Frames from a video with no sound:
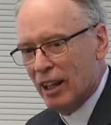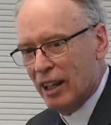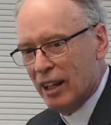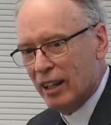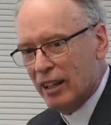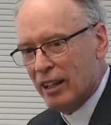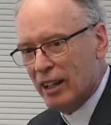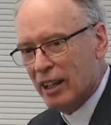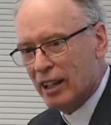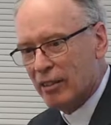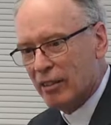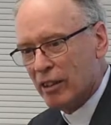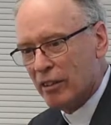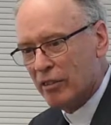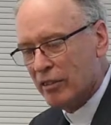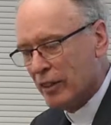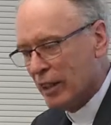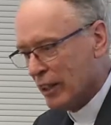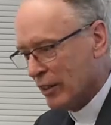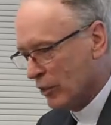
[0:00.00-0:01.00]
and there I
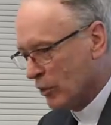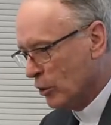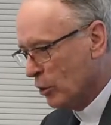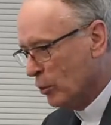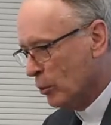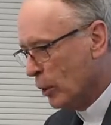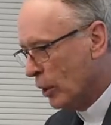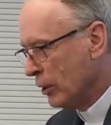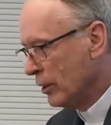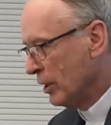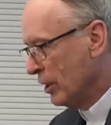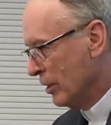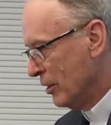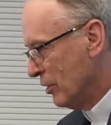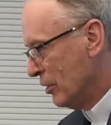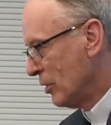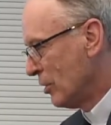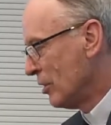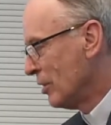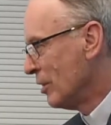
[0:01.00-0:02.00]
found two
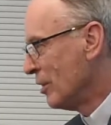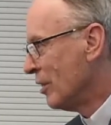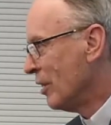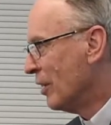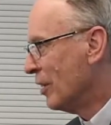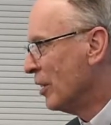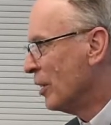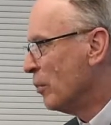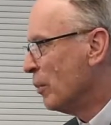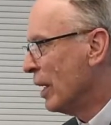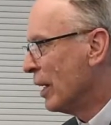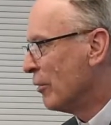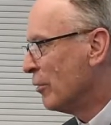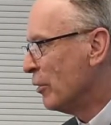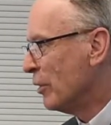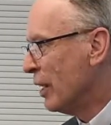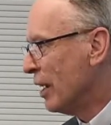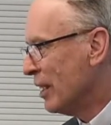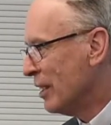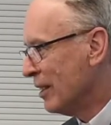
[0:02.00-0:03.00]
bodies on the back
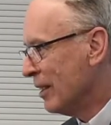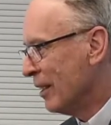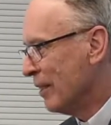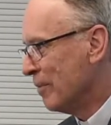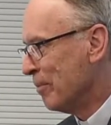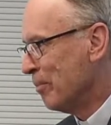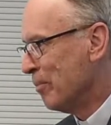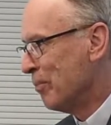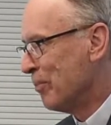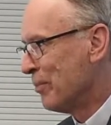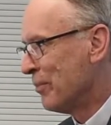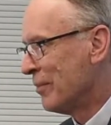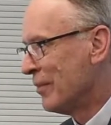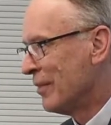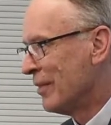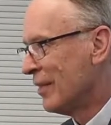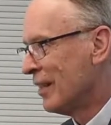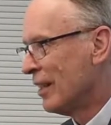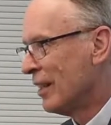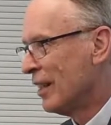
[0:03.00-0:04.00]
veranda,
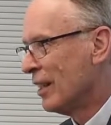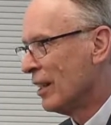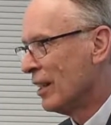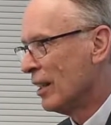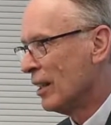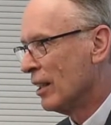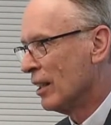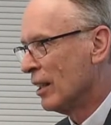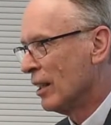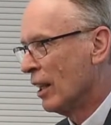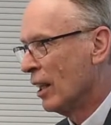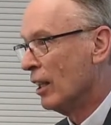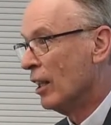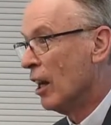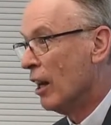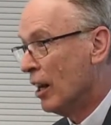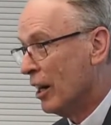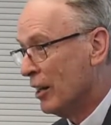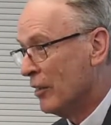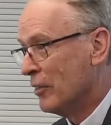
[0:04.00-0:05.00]

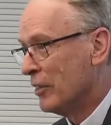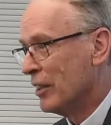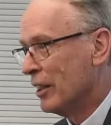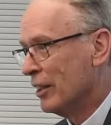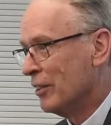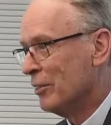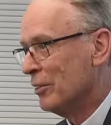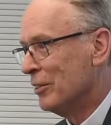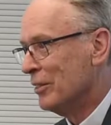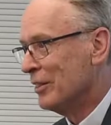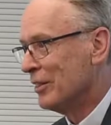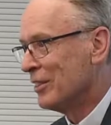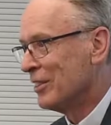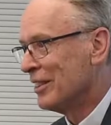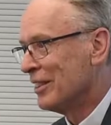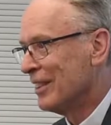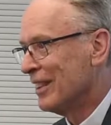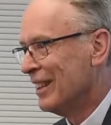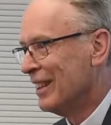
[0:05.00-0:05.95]
alive, thank goodness.